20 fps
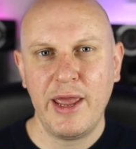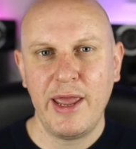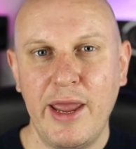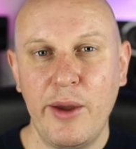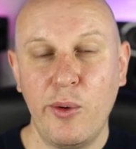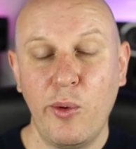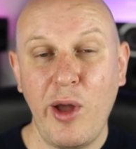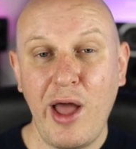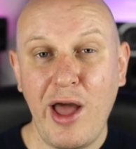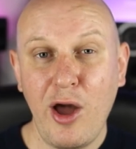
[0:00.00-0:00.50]
It
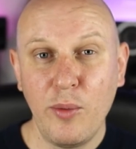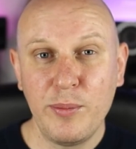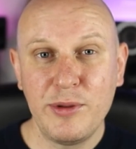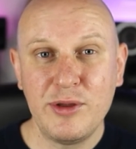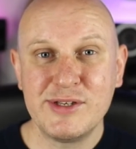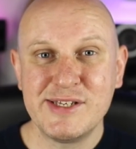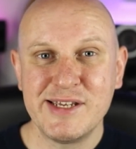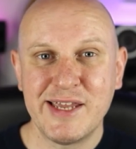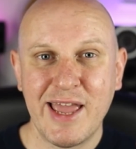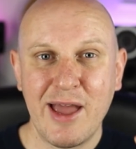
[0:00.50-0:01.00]
will help you
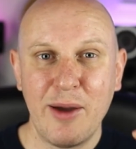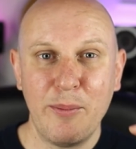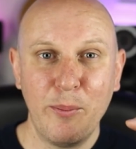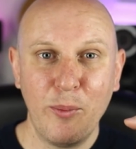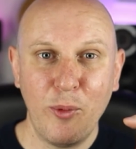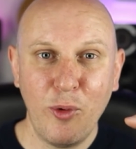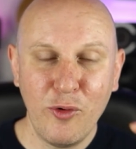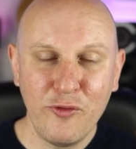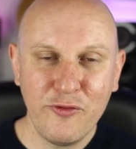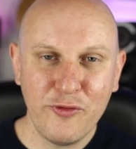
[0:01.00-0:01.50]
to get
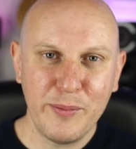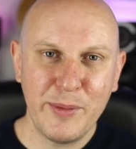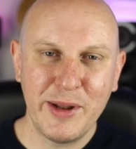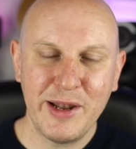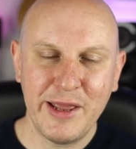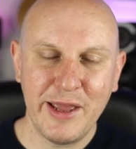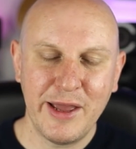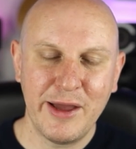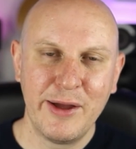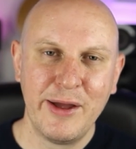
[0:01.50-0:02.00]
more
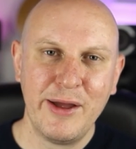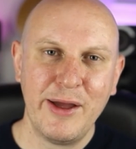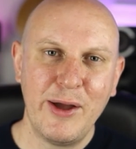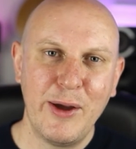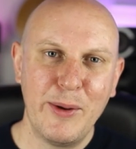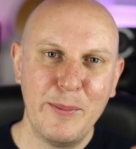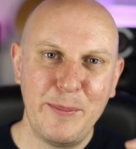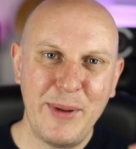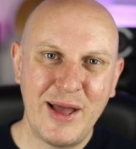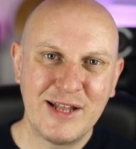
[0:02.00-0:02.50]
familiar
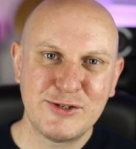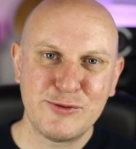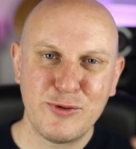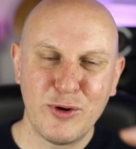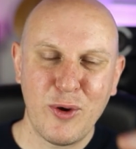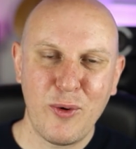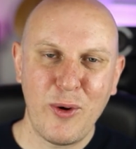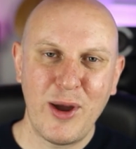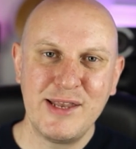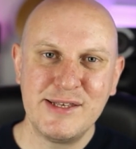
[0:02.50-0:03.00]
and better
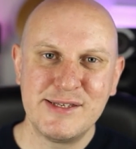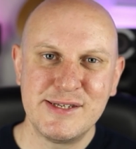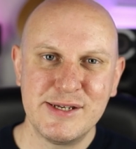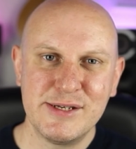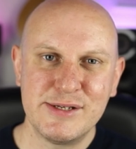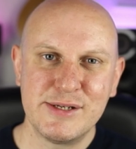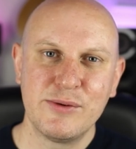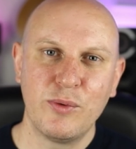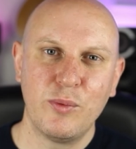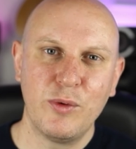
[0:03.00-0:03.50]

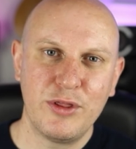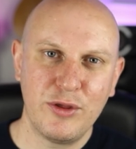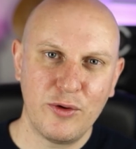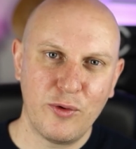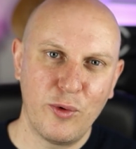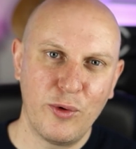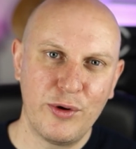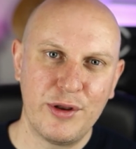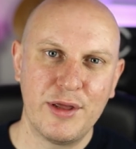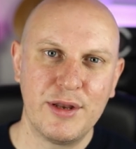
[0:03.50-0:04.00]
acquainted with
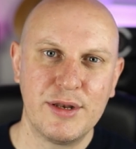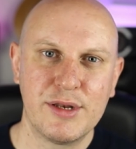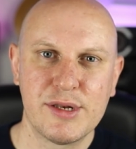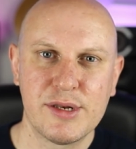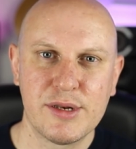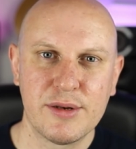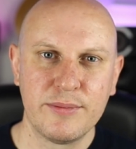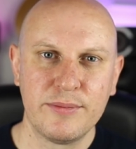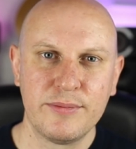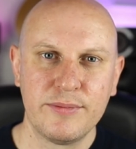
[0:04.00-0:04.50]
your
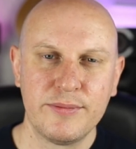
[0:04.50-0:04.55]
audience.